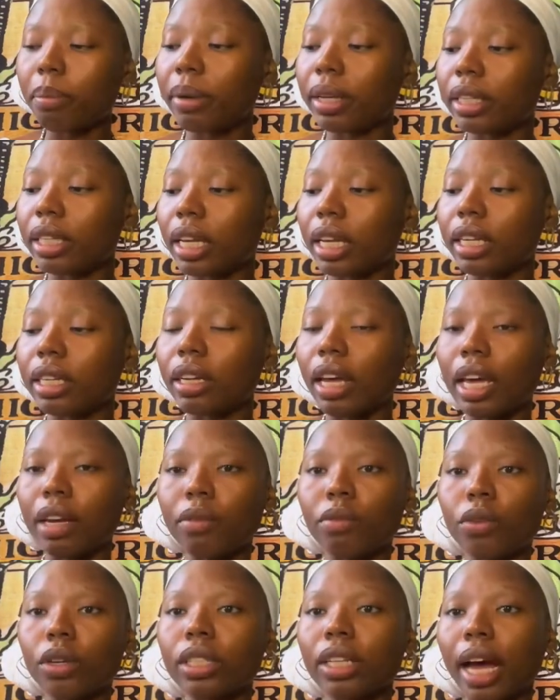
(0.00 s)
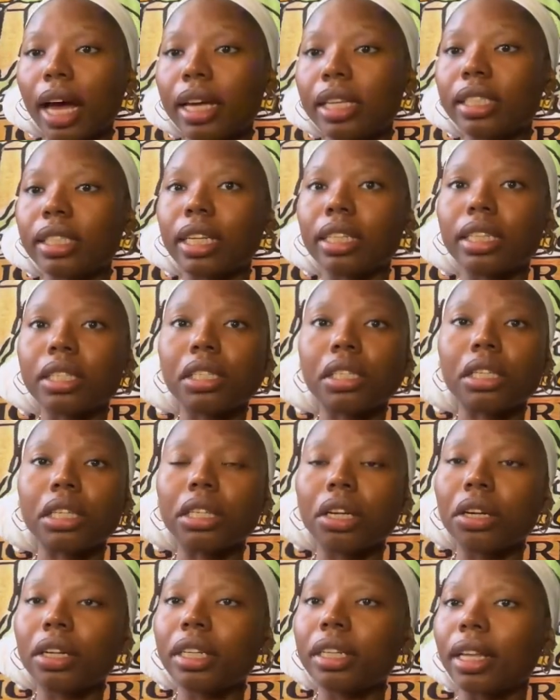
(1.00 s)
and realize that this is a
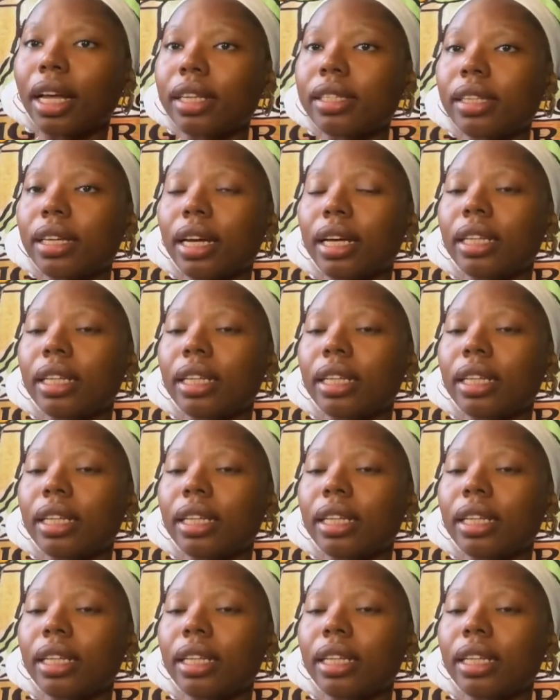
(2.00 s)
learning lesson,